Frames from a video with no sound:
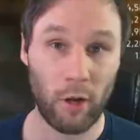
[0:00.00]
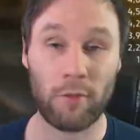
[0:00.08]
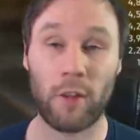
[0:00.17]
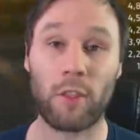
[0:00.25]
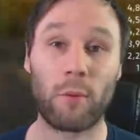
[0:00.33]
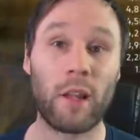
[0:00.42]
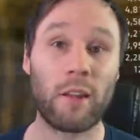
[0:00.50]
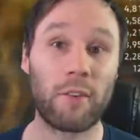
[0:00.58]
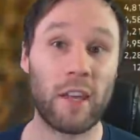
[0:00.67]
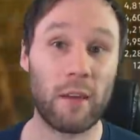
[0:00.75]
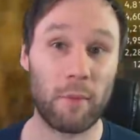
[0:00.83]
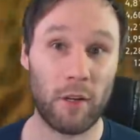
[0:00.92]
we love the thrill
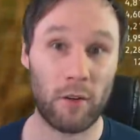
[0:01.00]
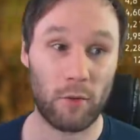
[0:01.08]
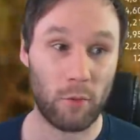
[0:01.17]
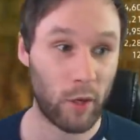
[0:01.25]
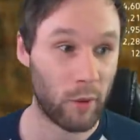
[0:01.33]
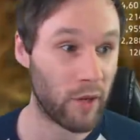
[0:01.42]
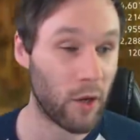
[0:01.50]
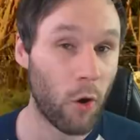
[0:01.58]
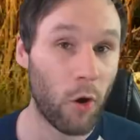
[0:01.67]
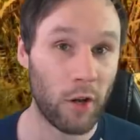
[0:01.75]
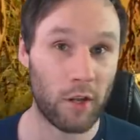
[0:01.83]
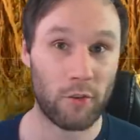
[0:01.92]
of gaming, we get
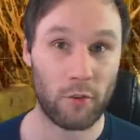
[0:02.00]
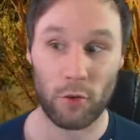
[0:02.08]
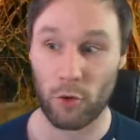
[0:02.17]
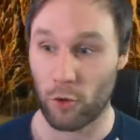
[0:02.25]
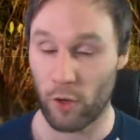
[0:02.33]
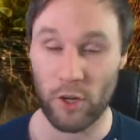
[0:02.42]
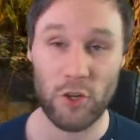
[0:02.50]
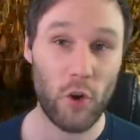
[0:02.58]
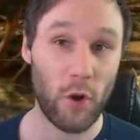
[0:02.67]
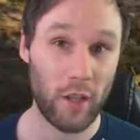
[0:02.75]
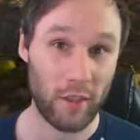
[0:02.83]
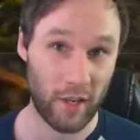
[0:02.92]
on it to
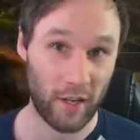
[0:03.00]
enjoy